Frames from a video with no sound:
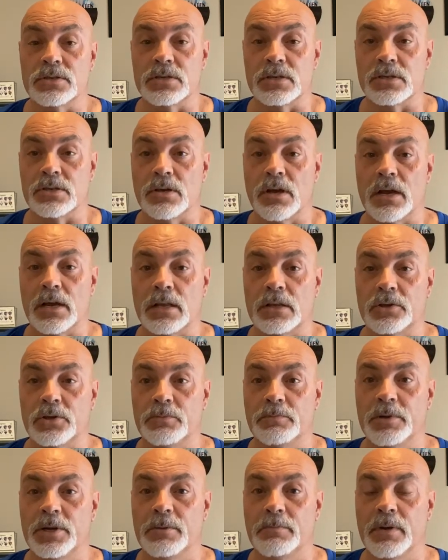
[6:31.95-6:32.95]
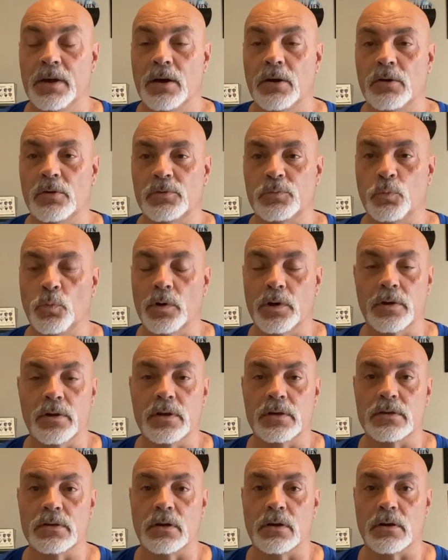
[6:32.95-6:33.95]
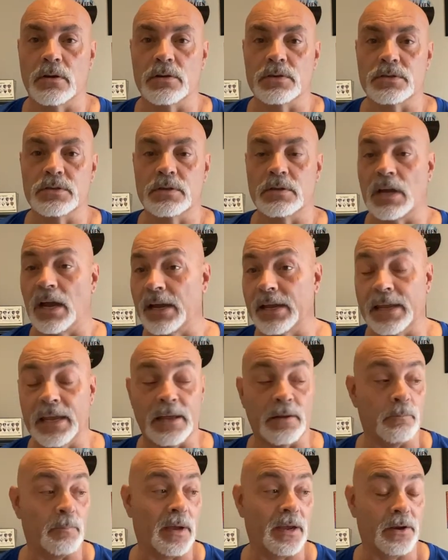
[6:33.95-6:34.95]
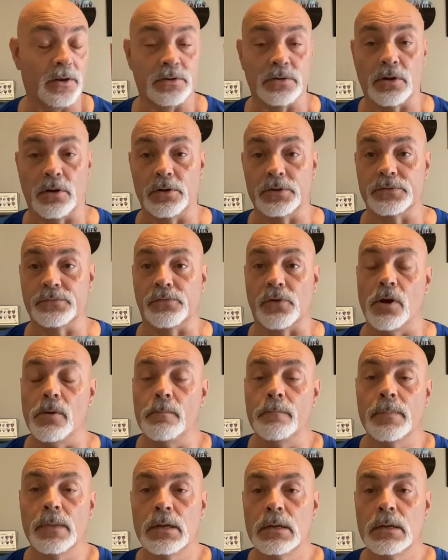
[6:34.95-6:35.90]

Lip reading: to talk a little bit about where I get my guitars from.